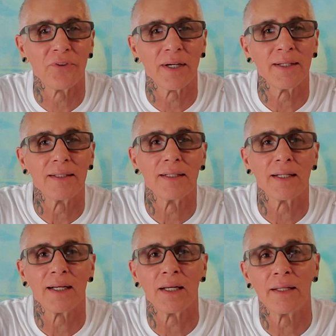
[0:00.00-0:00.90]

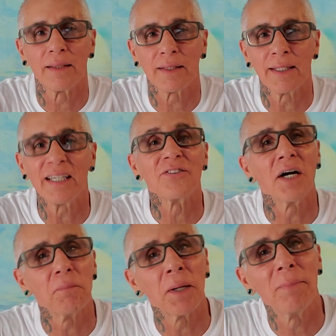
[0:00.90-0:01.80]
I think he's
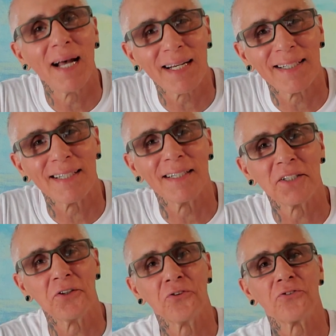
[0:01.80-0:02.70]
got my back and I got
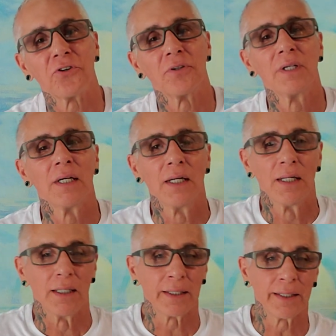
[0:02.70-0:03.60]
his. So,
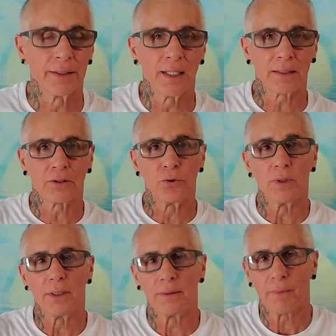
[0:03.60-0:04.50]
again, not
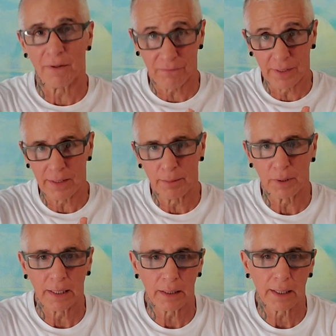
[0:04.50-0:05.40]
to offend him
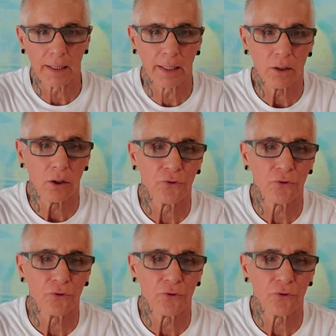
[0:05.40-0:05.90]
at all.